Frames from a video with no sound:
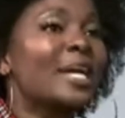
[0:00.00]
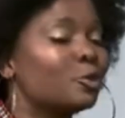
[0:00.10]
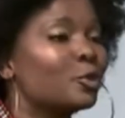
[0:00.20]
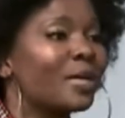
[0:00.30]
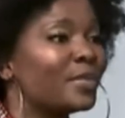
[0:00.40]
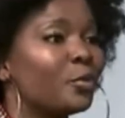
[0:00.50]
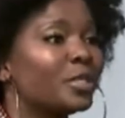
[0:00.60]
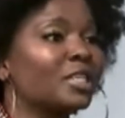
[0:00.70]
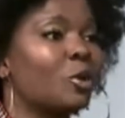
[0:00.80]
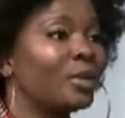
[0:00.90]
I do something
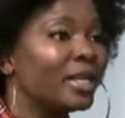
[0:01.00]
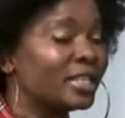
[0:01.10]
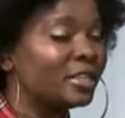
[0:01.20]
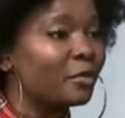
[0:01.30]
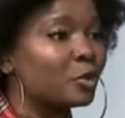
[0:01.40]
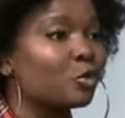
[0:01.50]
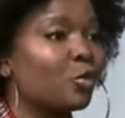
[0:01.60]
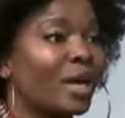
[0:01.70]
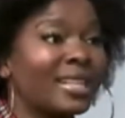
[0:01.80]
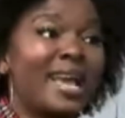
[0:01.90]
which is completely different to
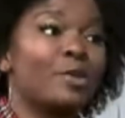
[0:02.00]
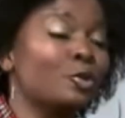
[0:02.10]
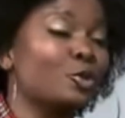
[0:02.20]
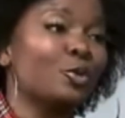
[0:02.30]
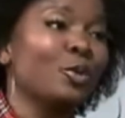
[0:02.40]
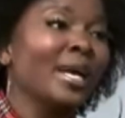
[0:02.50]
what they're used to,